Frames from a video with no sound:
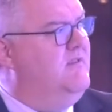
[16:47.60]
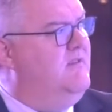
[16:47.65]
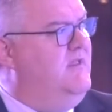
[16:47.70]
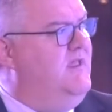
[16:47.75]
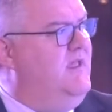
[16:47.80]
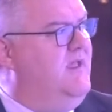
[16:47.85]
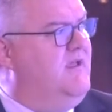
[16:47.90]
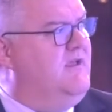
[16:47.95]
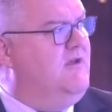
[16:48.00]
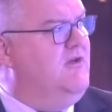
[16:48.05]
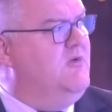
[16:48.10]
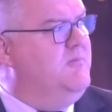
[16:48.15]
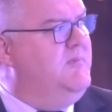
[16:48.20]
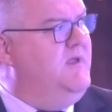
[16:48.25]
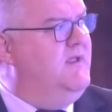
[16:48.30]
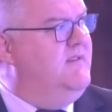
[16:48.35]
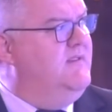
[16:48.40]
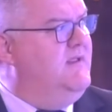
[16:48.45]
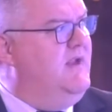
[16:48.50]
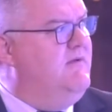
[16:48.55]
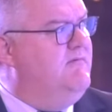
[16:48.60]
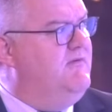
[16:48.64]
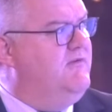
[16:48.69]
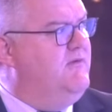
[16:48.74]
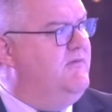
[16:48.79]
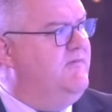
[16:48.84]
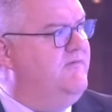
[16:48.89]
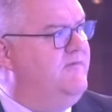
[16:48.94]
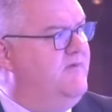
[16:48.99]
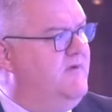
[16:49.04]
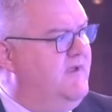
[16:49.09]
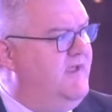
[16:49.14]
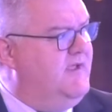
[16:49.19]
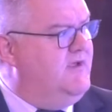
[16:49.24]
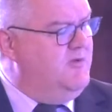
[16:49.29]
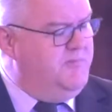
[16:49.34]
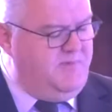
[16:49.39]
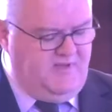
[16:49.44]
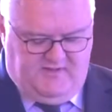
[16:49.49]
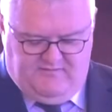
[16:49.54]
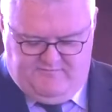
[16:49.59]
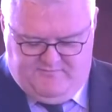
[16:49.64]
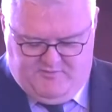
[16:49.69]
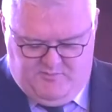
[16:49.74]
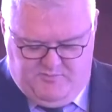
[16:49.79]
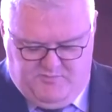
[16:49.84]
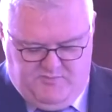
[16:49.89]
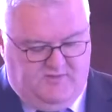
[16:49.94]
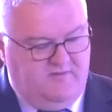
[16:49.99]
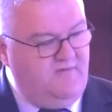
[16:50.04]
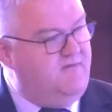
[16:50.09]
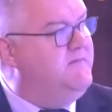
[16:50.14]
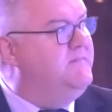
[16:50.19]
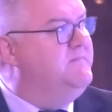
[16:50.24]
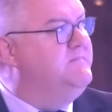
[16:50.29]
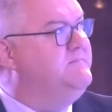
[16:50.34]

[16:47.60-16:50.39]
the economy and the levels of economic development.